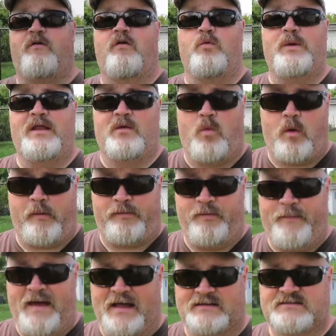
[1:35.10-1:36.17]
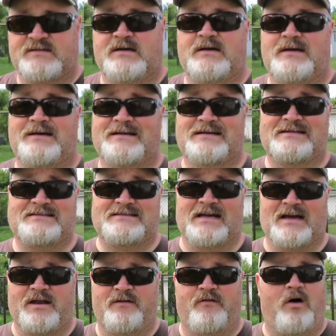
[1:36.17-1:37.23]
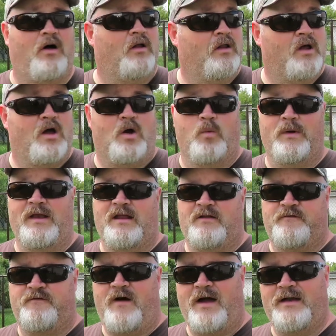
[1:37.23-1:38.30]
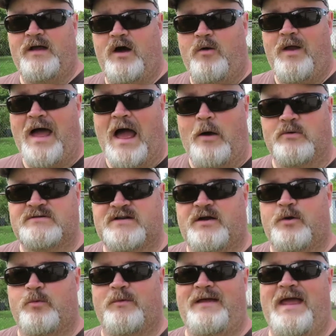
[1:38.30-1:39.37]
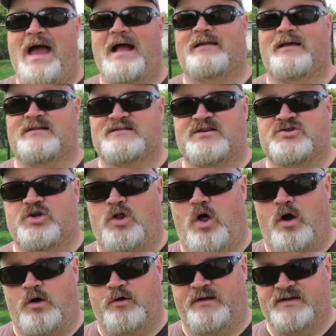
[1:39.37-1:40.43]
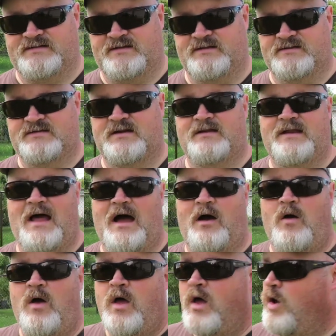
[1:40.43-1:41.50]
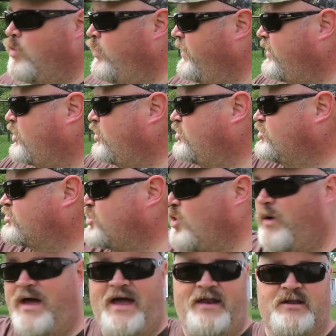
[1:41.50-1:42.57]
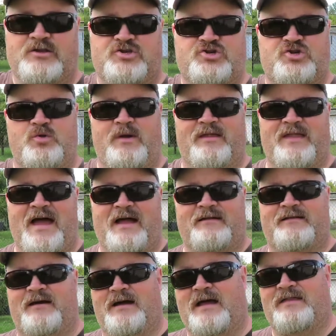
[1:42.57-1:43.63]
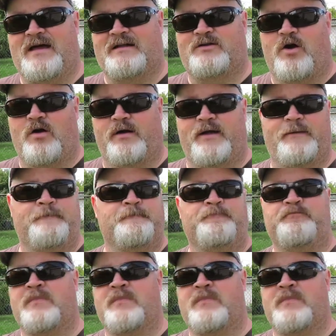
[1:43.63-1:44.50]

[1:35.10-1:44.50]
of all, we need to warm up the bands. Second of all, we need to find out how it's going to react at such a longer distance. Now, we could just go ahead and shoot at that target